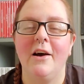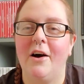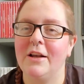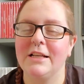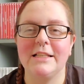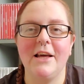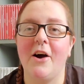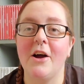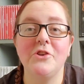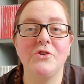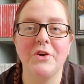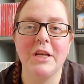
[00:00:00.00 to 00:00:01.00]
honestly, I
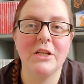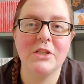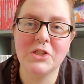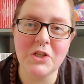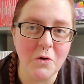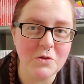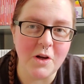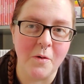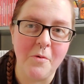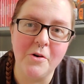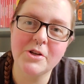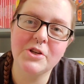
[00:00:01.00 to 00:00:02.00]
enjoyed it so
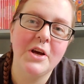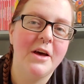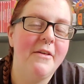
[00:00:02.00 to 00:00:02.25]
much.